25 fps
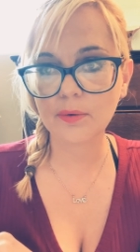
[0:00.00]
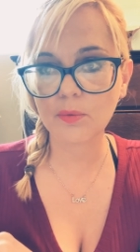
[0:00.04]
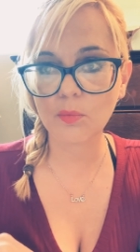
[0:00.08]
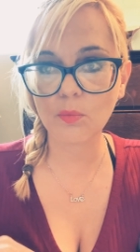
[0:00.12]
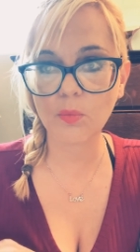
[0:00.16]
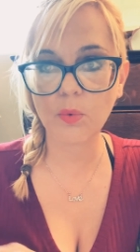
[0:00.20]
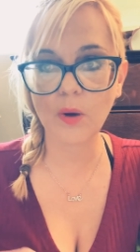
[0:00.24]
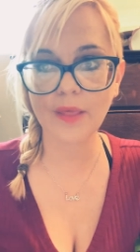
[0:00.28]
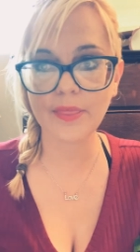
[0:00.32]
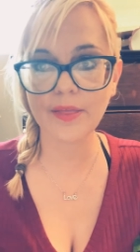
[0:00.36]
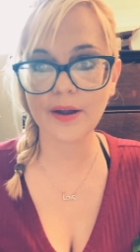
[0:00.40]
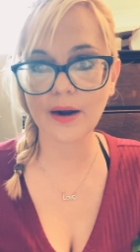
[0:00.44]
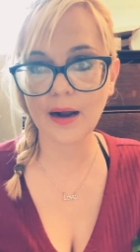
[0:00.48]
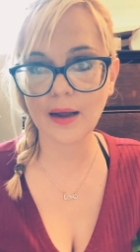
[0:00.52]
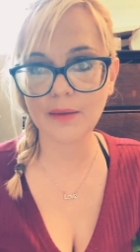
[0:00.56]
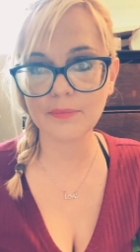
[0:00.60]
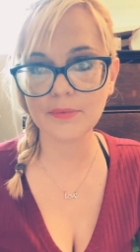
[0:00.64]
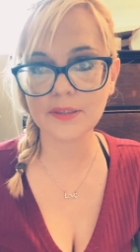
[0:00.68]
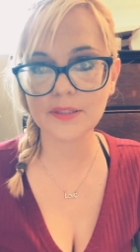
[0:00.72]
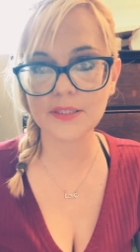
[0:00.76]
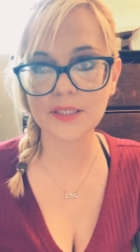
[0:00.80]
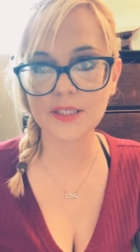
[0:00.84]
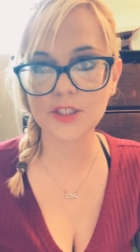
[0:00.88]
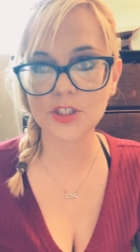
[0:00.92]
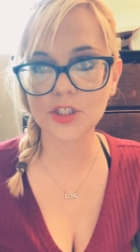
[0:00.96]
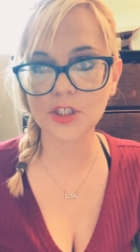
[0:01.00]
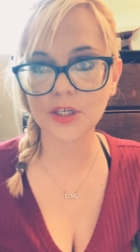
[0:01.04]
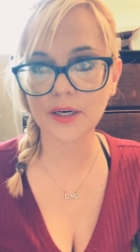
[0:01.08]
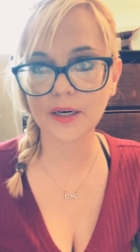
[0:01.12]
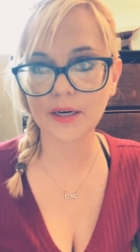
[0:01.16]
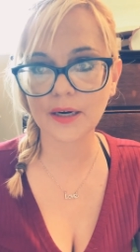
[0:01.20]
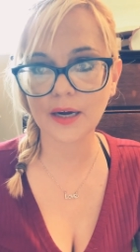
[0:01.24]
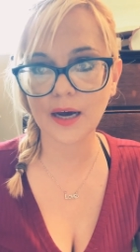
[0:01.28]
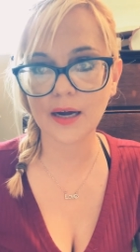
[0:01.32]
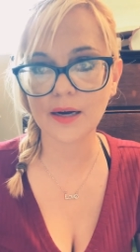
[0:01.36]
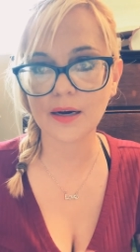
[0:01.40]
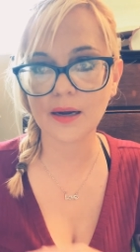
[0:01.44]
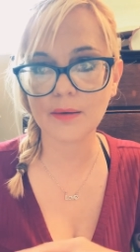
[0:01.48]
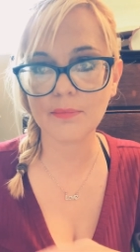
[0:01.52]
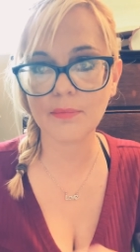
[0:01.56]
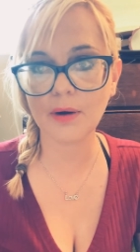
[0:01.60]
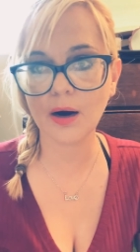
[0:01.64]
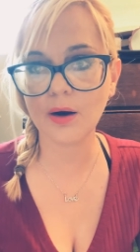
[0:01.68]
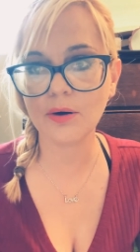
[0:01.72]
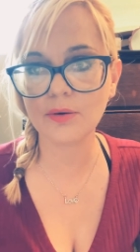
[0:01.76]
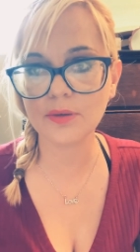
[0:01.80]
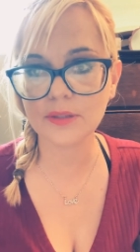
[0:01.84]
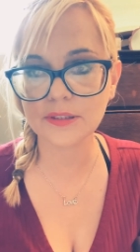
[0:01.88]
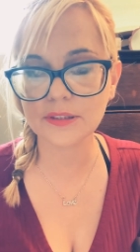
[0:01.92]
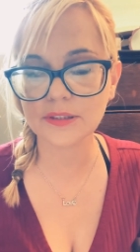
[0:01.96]
whether I'm the teacher or not. I'm
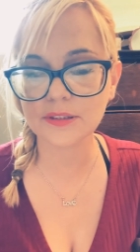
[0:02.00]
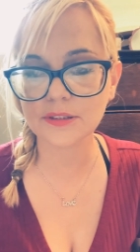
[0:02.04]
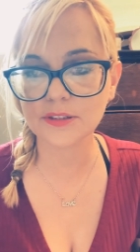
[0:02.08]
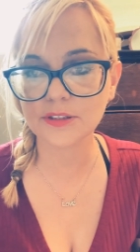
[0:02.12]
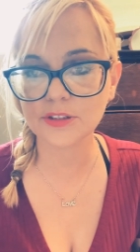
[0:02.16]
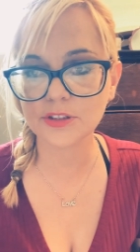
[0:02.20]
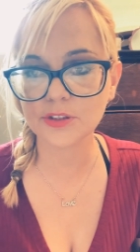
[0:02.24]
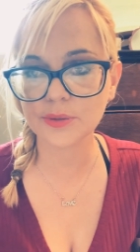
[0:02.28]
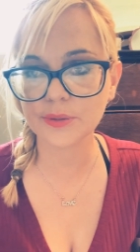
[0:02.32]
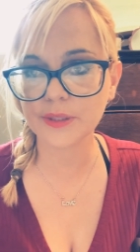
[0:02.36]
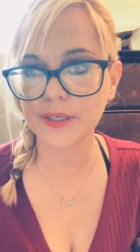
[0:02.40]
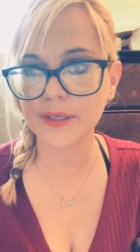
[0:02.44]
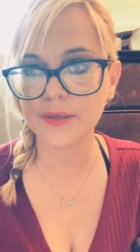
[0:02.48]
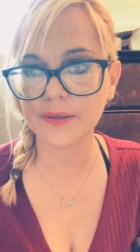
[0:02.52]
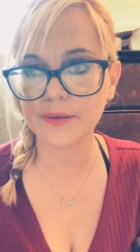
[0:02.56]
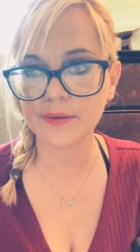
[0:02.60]
always the student.